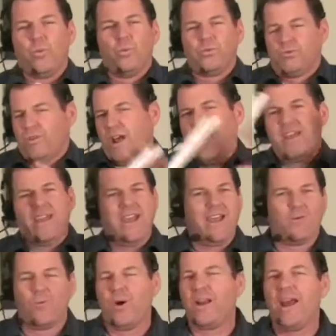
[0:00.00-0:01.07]
reggae
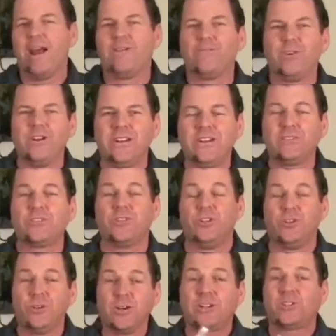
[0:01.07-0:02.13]
or whatever it is that
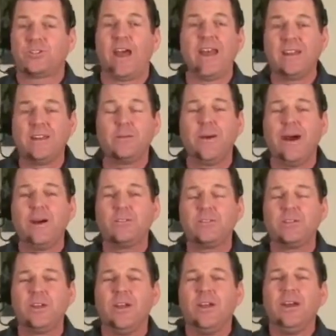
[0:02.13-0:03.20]
you're excited about,
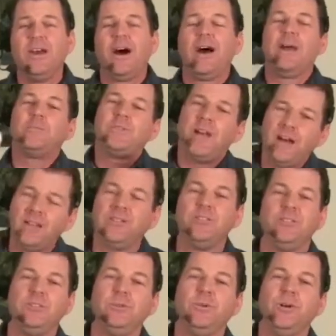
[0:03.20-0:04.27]
I'm telling
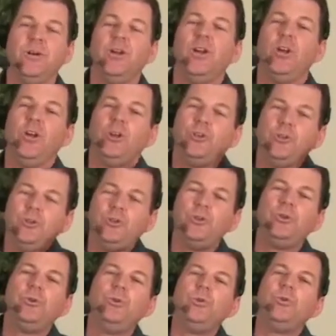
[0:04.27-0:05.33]
you,
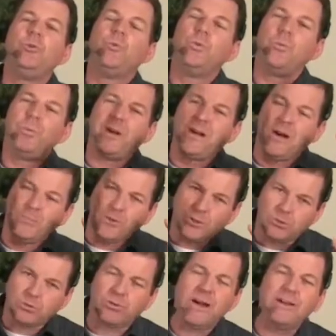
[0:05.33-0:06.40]
you will become a
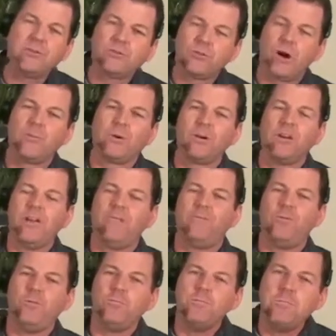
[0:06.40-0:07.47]
great drummer if
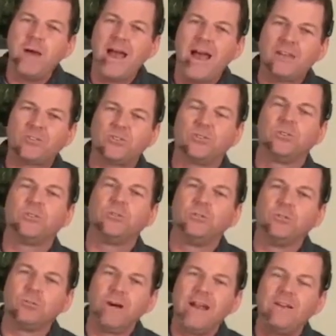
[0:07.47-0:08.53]
you master
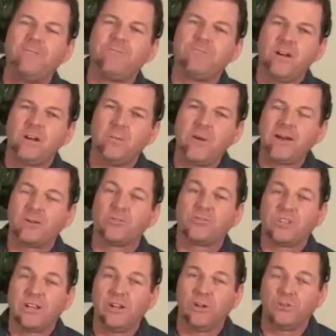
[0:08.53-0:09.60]
great fundamental
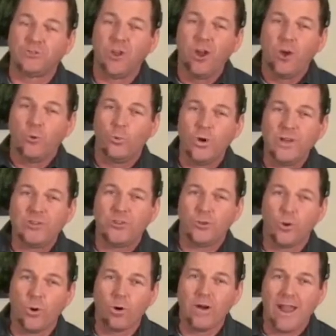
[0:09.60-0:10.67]
skills with
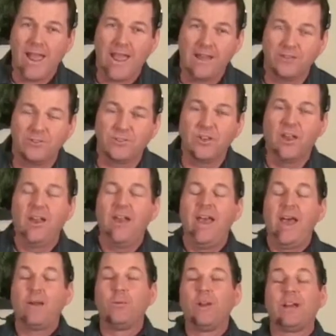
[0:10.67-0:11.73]
your hands.
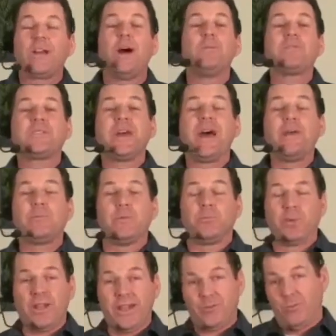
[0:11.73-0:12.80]
And when it comes time to
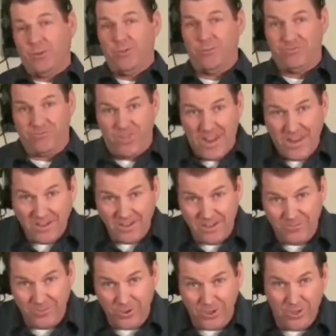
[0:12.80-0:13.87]
playing with your feet,
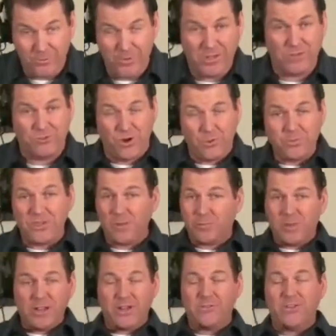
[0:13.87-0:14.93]
if you're going to be a drum set
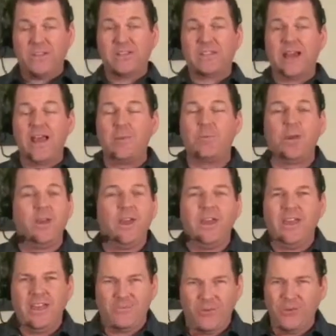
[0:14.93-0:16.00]
player of any type,
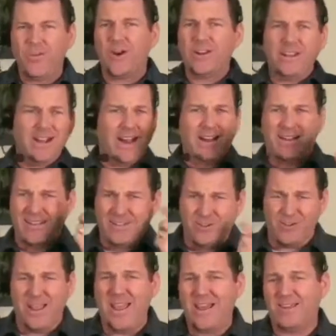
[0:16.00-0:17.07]
if you've already got it in your
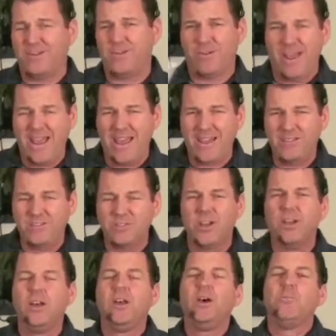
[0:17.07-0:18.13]
head and your hands,
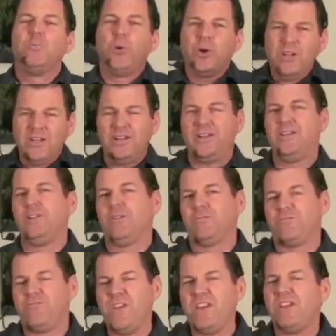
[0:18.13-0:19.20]
putting it into your
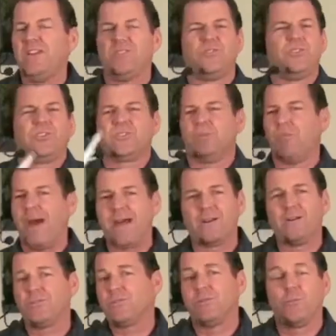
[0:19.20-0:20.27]
feet is just a
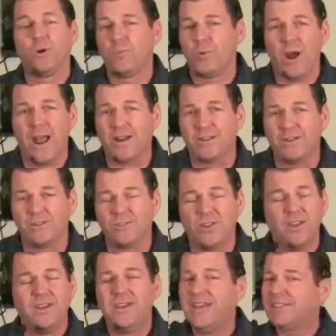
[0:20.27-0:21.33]
matter of some more practice.
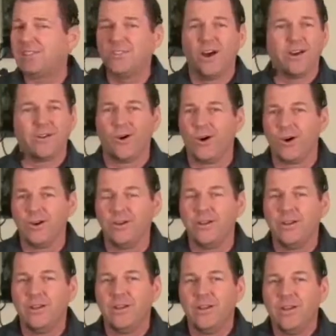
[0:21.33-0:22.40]
It's not hard.
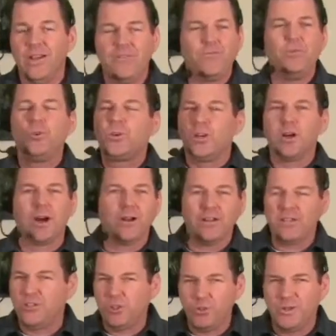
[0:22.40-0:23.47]
If you can
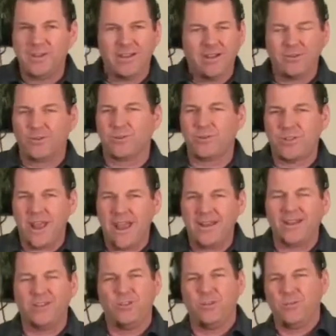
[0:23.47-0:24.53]
already do it and understand
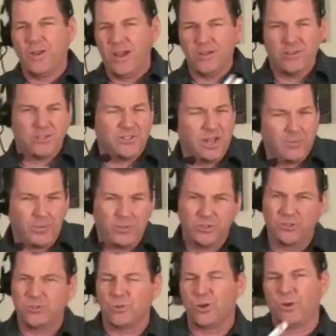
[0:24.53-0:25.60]
it, and you've got good tempo
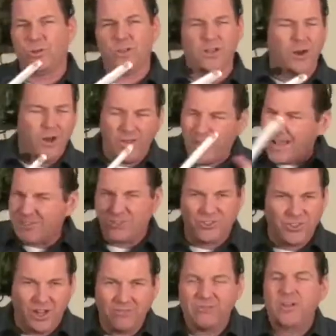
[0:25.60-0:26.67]
control and all that
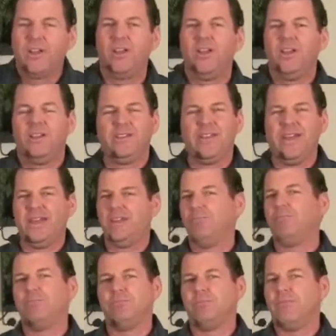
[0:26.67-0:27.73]
stuff,
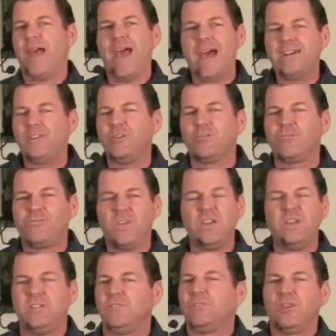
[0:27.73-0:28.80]
then adding your
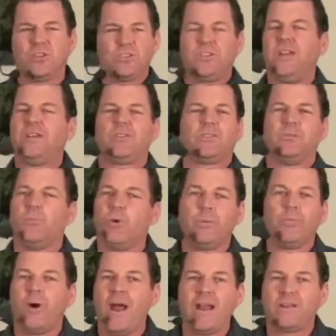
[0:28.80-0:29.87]
feet just takes some more
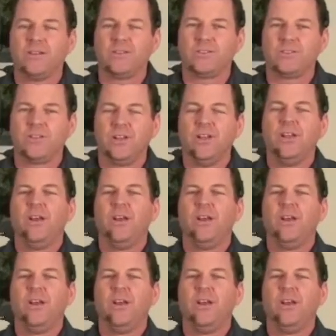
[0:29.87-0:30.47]
practice.